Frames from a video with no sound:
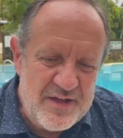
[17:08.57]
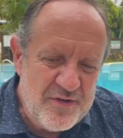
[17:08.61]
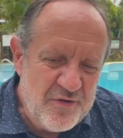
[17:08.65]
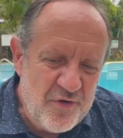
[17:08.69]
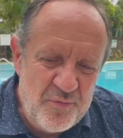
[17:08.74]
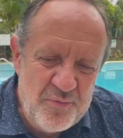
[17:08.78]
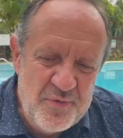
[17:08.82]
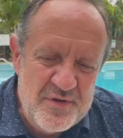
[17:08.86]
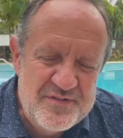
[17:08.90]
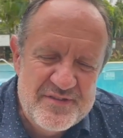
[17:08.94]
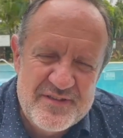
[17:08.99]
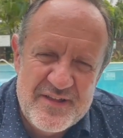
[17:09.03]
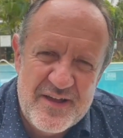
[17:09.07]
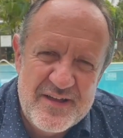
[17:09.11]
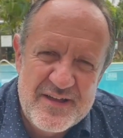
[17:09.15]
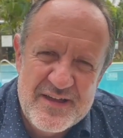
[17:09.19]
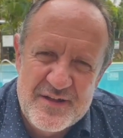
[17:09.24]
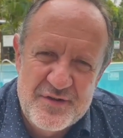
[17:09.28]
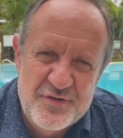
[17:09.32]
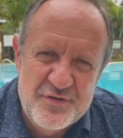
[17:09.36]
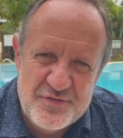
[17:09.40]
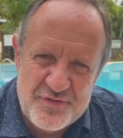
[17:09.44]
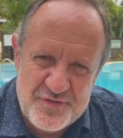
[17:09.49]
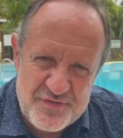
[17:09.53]
almost like a
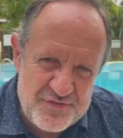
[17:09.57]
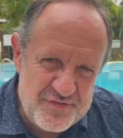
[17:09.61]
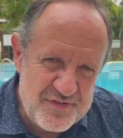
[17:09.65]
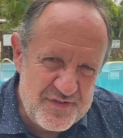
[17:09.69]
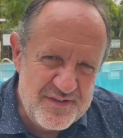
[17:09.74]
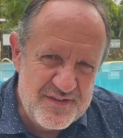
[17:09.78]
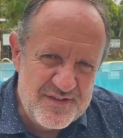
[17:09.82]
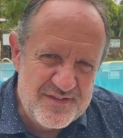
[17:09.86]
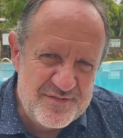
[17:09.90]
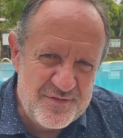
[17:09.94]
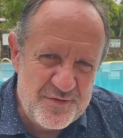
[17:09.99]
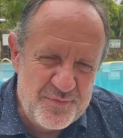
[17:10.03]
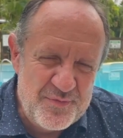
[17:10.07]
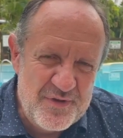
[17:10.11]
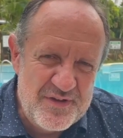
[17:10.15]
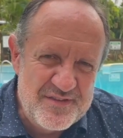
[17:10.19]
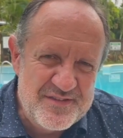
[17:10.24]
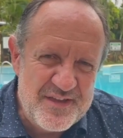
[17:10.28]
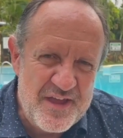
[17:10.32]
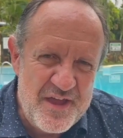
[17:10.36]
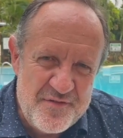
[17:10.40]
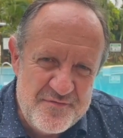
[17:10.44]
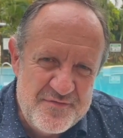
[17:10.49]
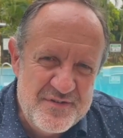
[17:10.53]
Christian is
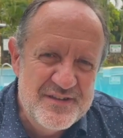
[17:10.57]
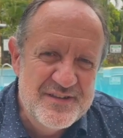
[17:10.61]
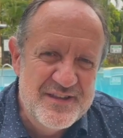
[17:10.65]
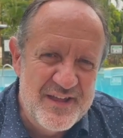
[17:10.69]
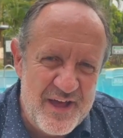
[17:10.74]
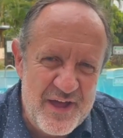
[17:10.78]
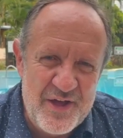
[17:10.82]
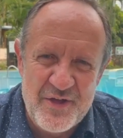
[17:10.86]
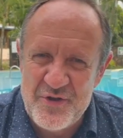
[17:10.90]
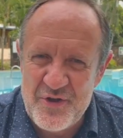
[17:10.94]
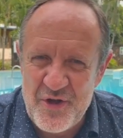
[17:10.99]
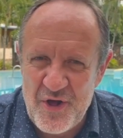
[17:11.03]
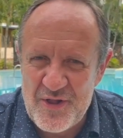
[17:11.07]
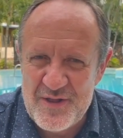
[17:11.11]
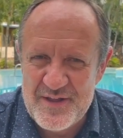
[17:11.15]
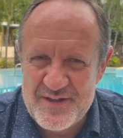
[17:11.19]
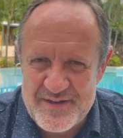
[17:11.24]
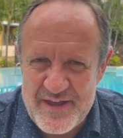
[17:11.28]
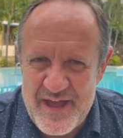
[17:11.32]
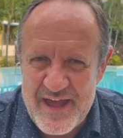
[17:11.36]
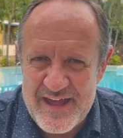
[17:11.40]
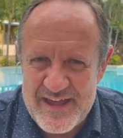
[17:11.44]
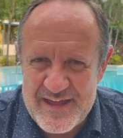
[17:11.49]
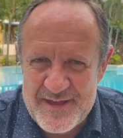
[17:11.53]
almost every day on
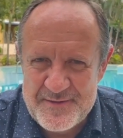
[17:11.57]
holiday.